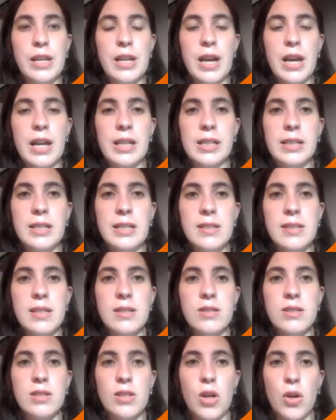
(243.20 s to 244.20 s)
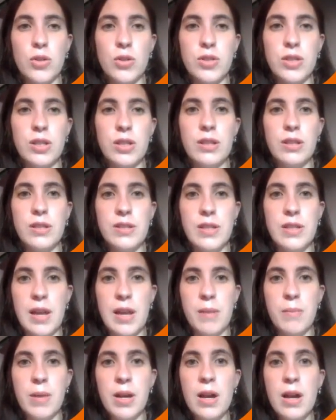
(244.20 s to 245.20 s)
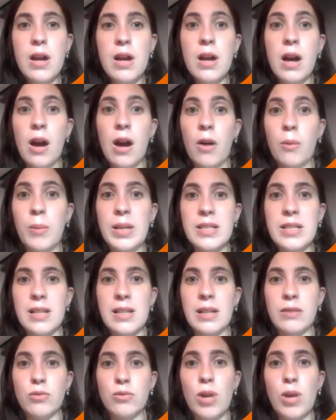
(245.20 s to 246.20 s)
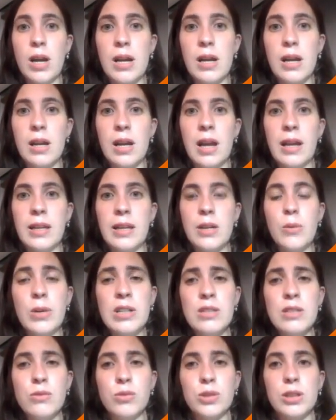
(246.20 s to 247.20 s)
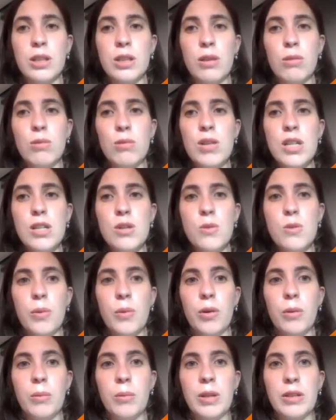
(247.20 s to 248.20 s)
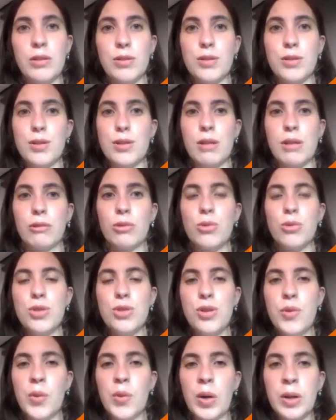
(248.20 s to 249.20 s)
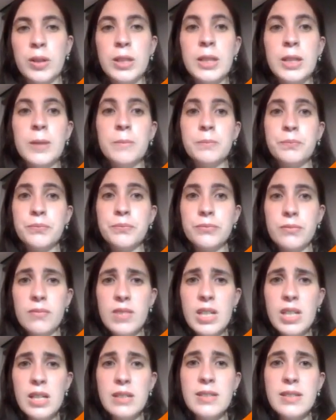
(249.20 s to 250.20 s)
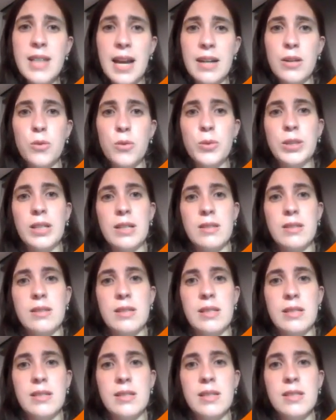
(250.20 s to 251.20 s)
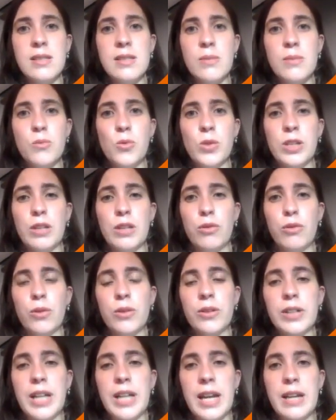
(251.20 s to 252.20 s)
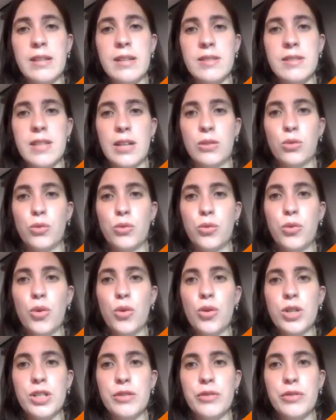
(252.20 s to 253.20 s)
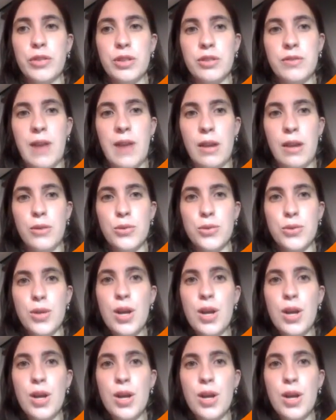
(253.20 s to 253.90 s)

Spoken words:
and the distance cost the same. Our baseline trial had the weights for the 3 new parameters set to 0. Then we tested the system with the floor gain set to 4 different values,